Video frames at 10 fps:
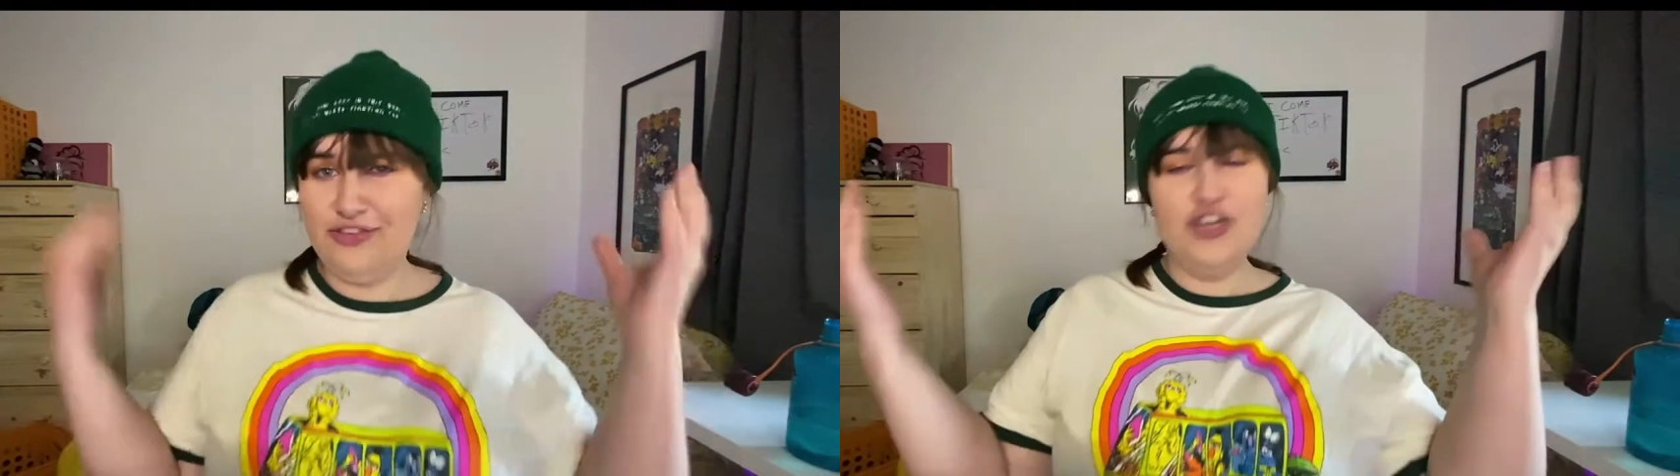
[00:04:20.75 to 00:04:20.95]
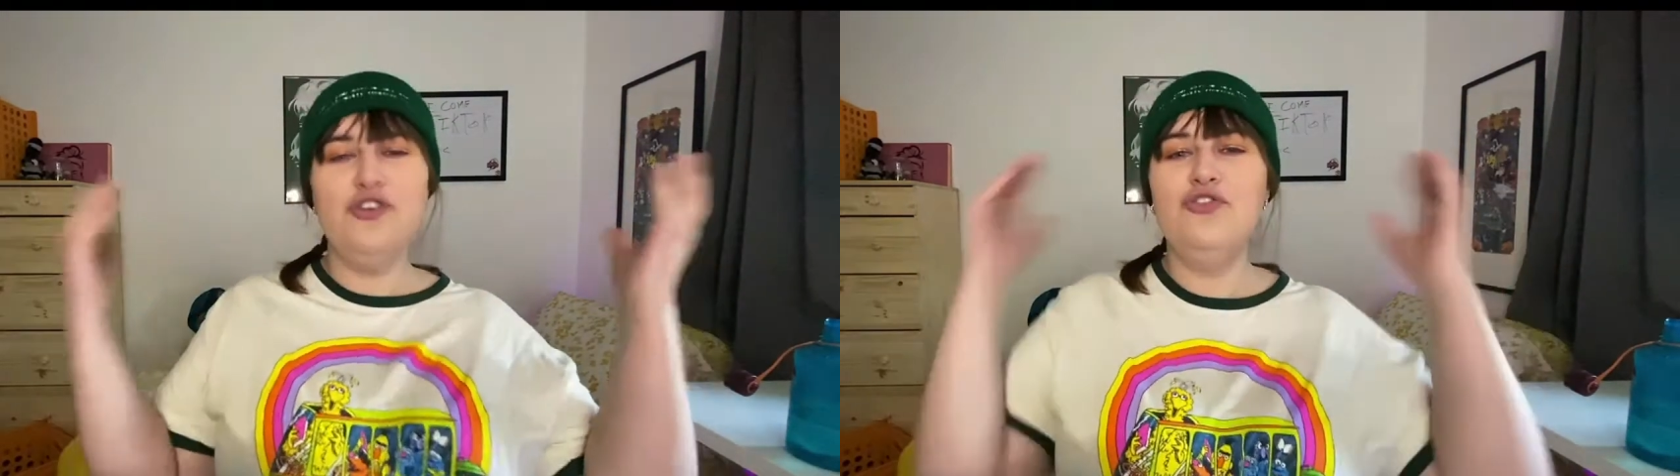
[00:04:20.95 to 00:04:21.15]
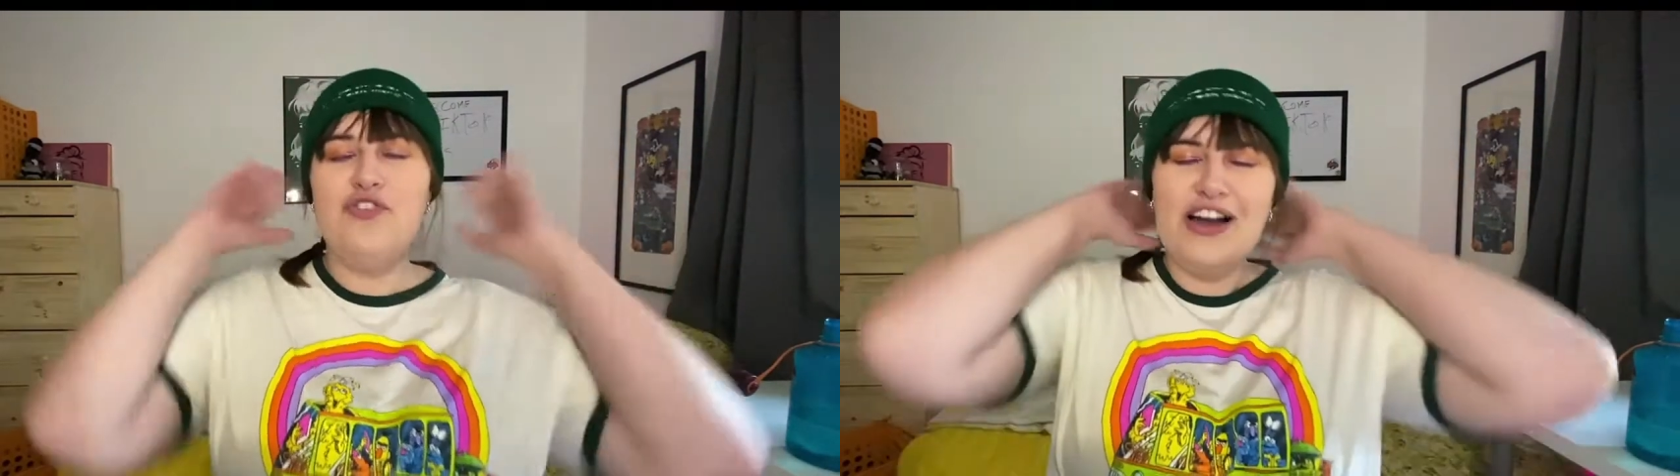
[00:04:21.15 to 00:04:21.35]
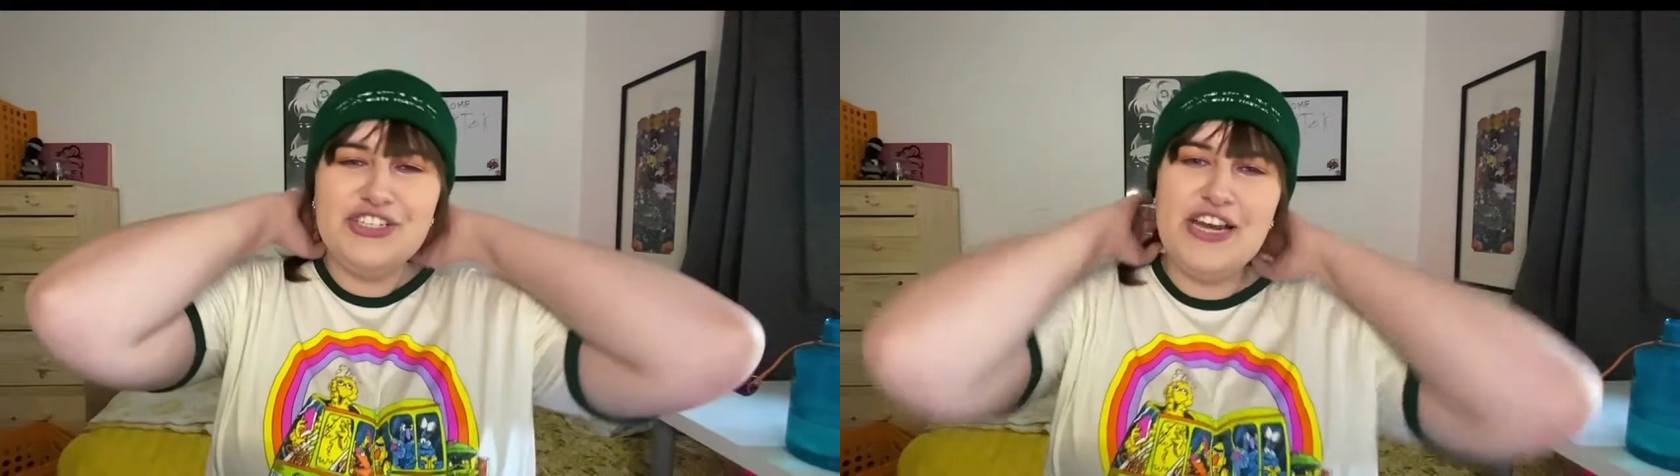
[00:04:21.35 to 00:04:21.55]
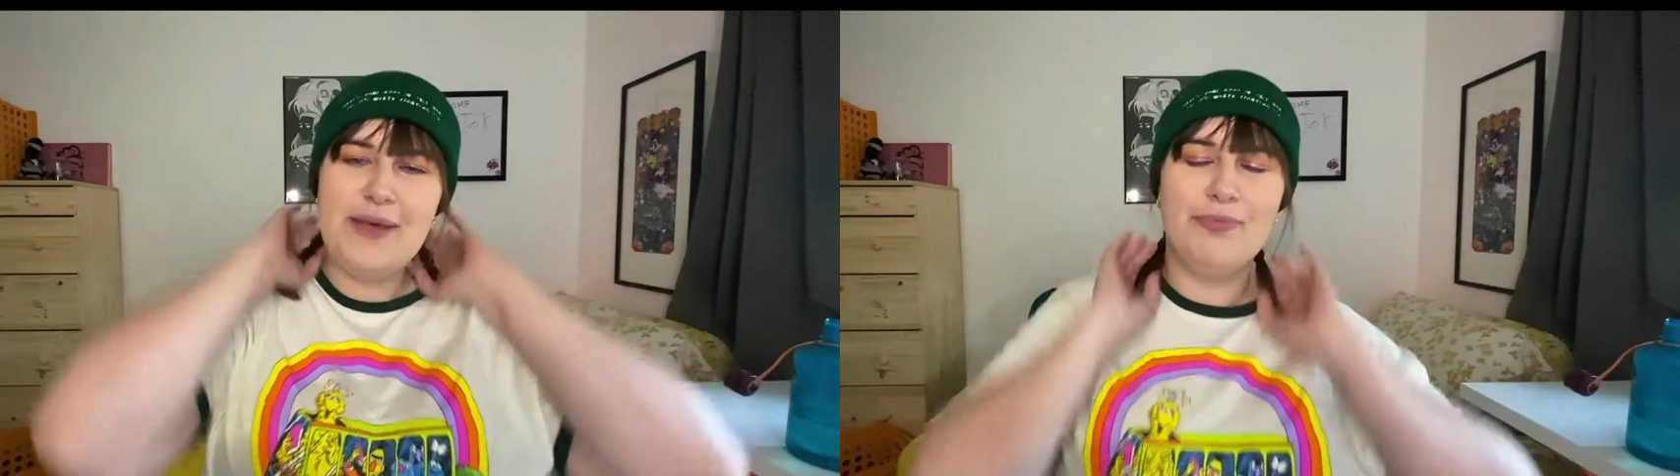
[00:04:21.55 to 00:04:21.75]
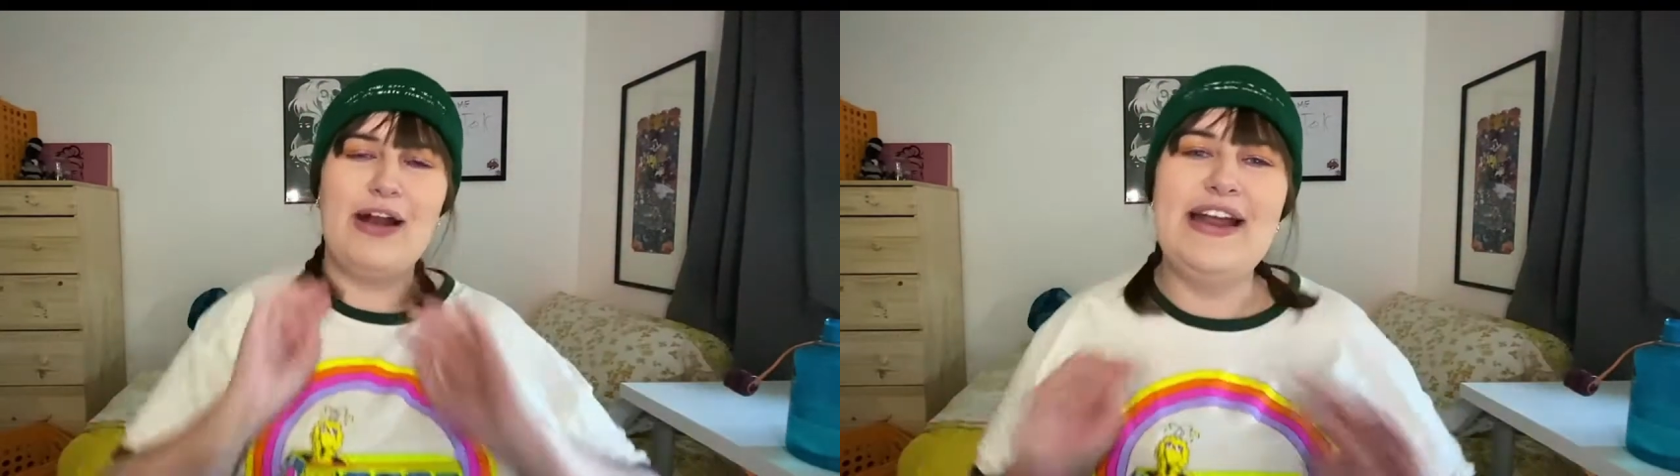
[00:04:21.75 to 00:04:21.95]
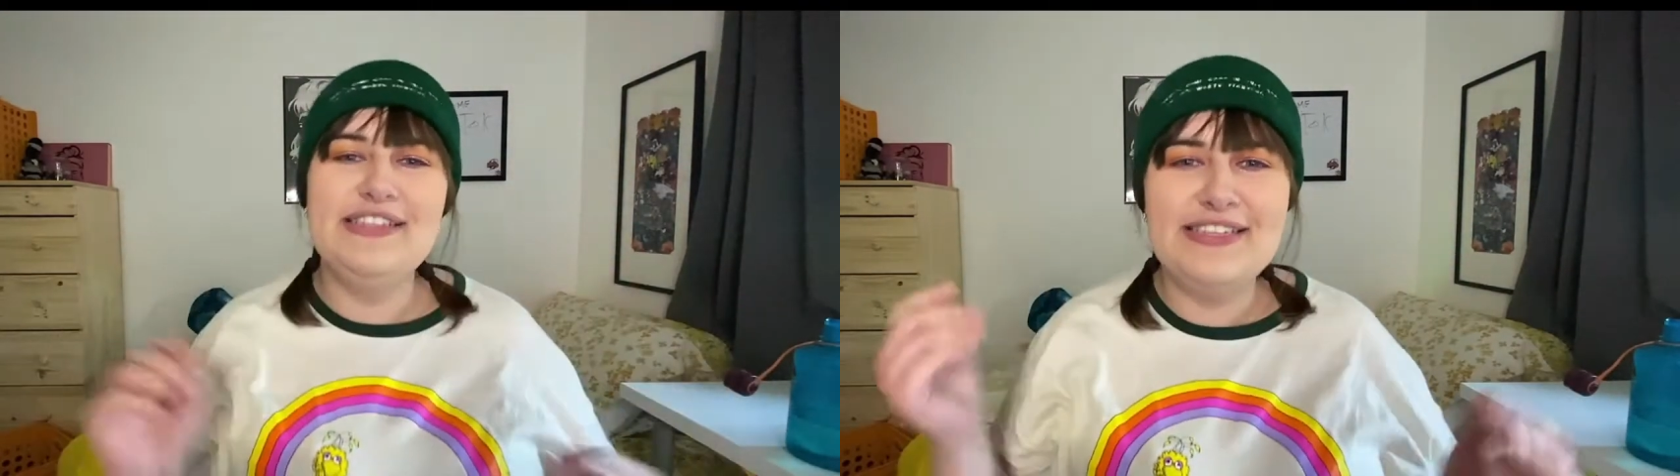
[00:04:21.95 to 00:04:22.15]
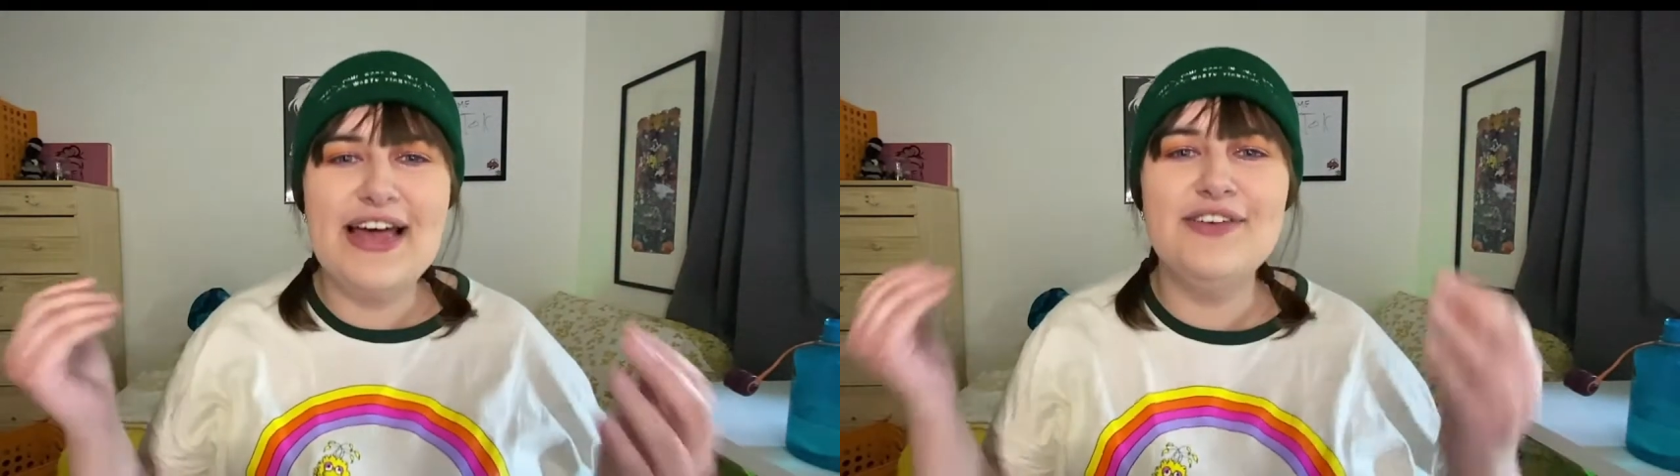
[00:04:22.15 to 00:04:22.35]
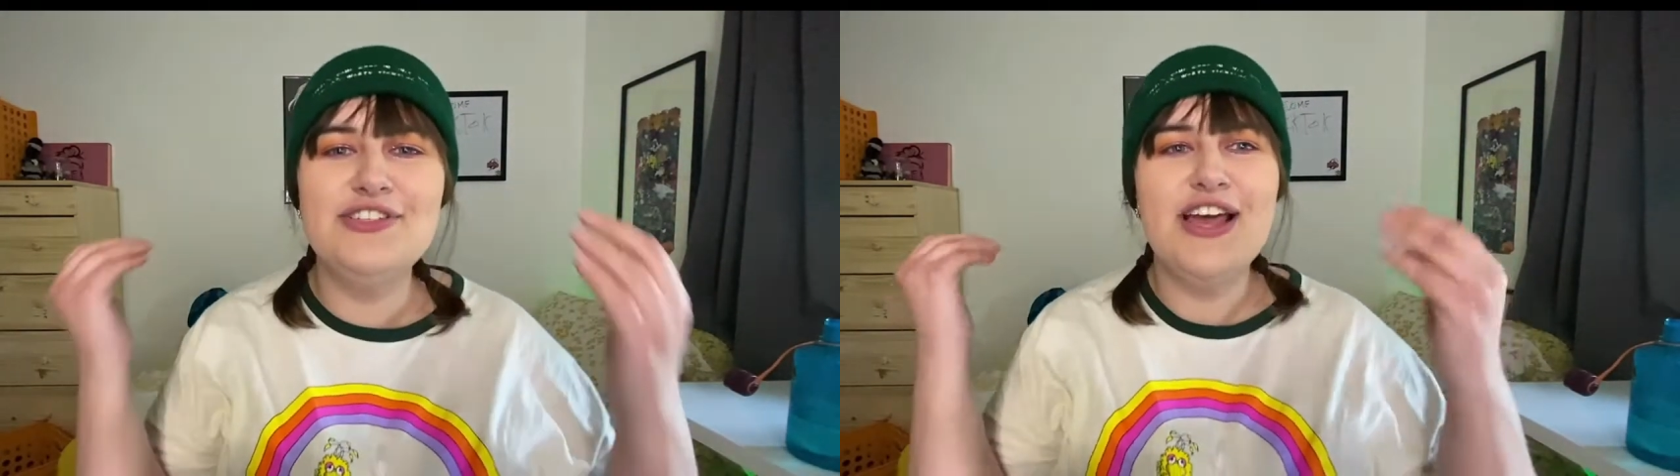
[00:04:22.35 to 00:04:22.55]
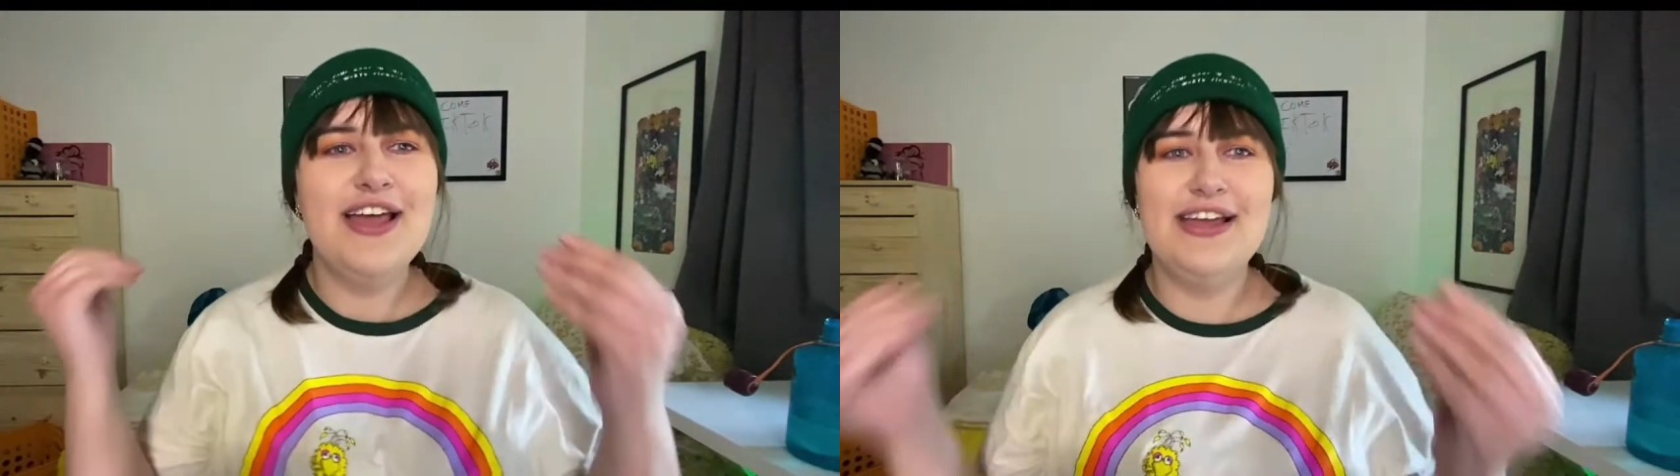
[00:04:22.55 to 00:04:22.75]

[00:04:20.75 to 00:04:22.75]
two functioning brain cells